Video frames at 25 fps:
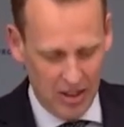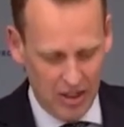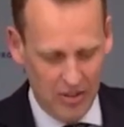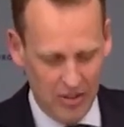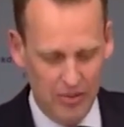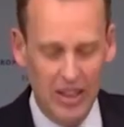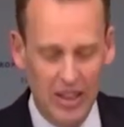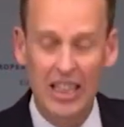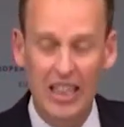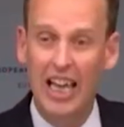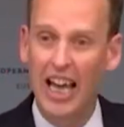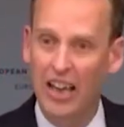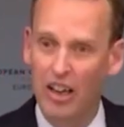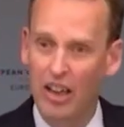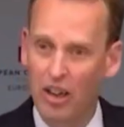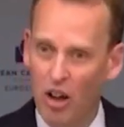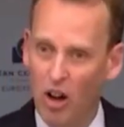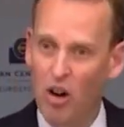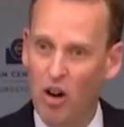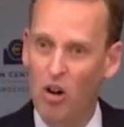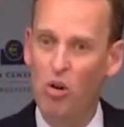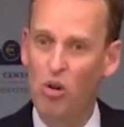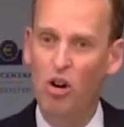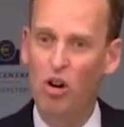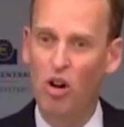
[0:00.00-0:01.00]
we can
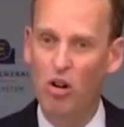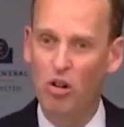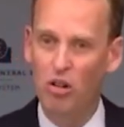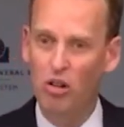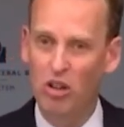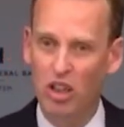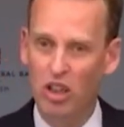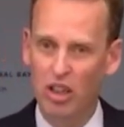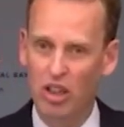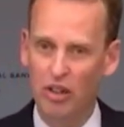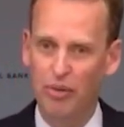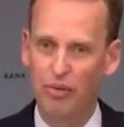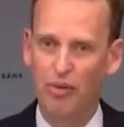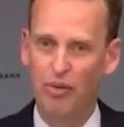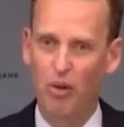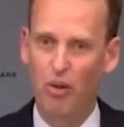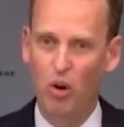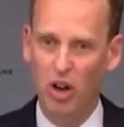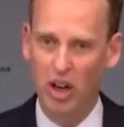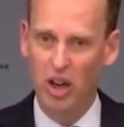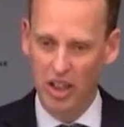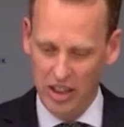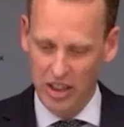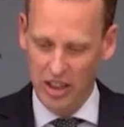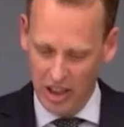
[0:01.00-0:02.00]
no longer
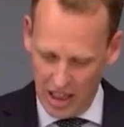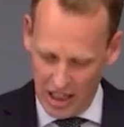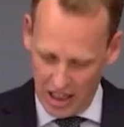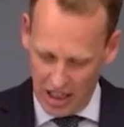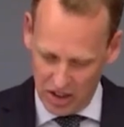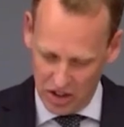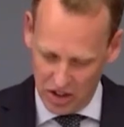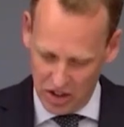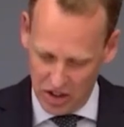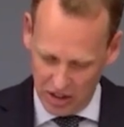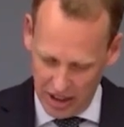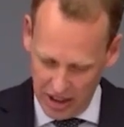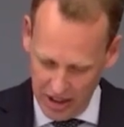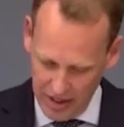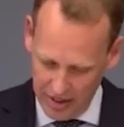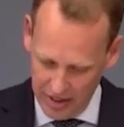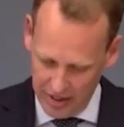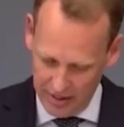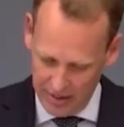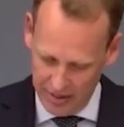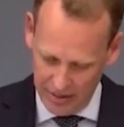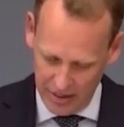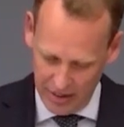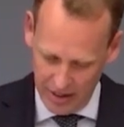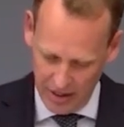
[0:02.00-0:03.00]
afford the luxury
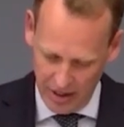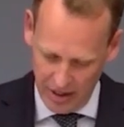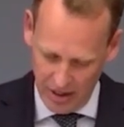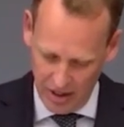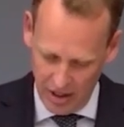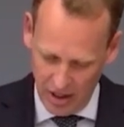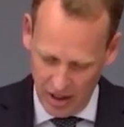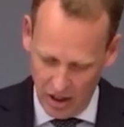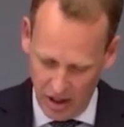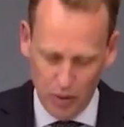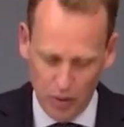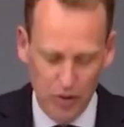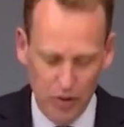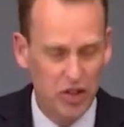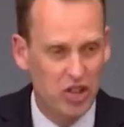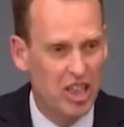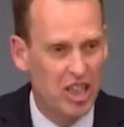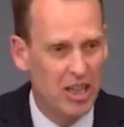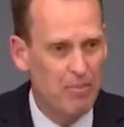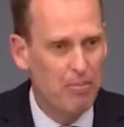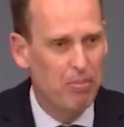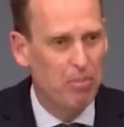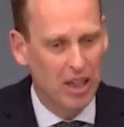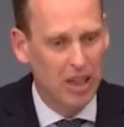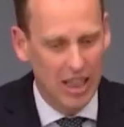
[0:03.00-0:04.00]
of
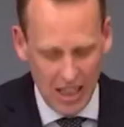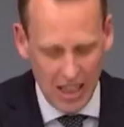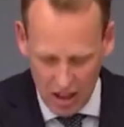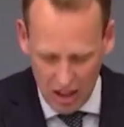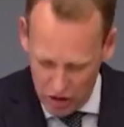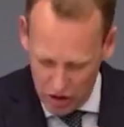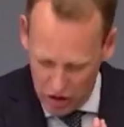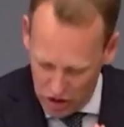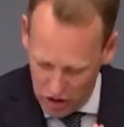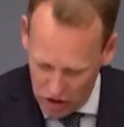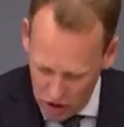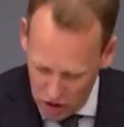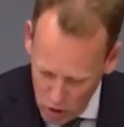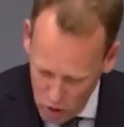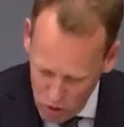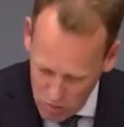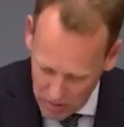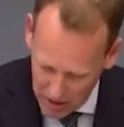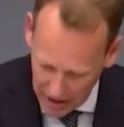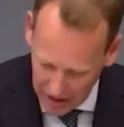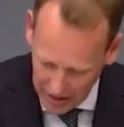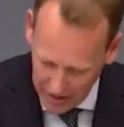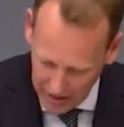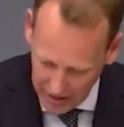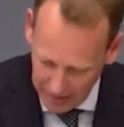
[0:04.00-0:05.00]
simply
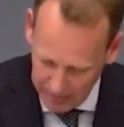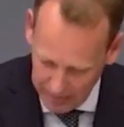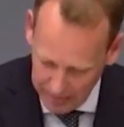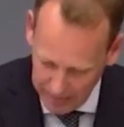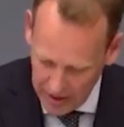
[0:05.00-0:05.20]
assuming